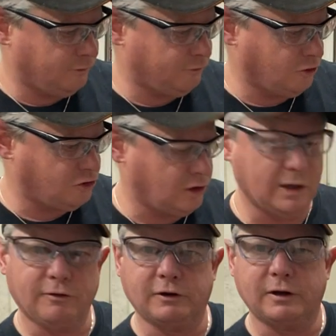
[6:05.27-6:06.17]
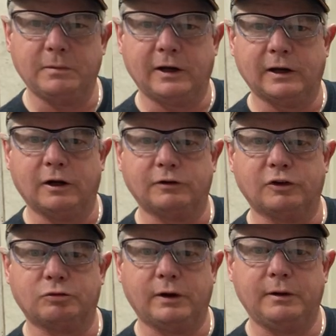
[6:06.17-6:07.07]
Unfortunately, never did make it out
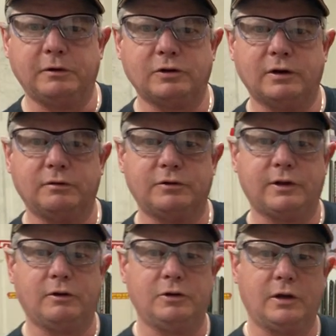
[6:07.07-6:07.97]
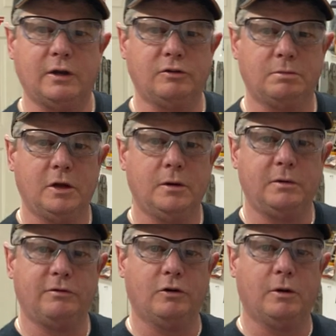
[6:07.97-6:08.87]
this way, which I was telling you guys
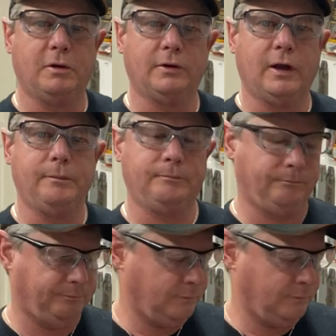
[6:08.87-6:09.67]
before about that.